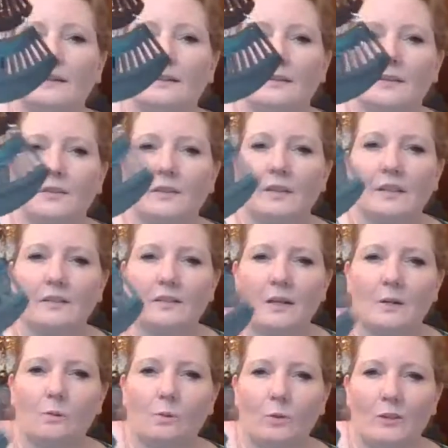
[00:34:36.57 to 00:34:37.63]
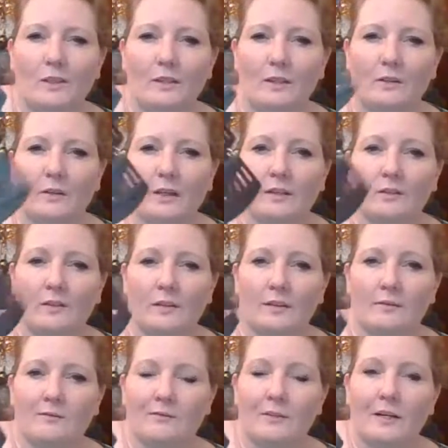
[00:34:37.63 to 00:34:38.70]
So these are wooden earrings. They're
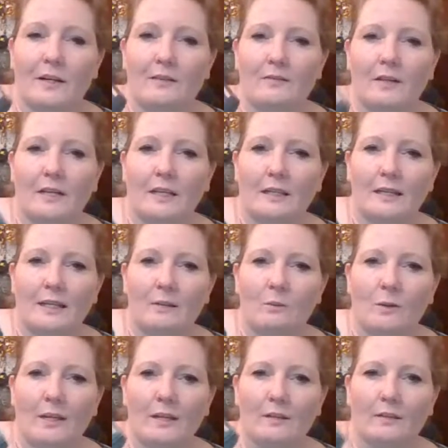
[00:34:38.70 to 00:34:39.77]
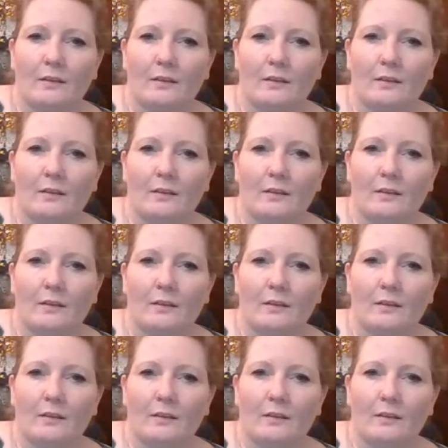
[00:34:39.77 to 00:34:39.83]
very, very lightweight.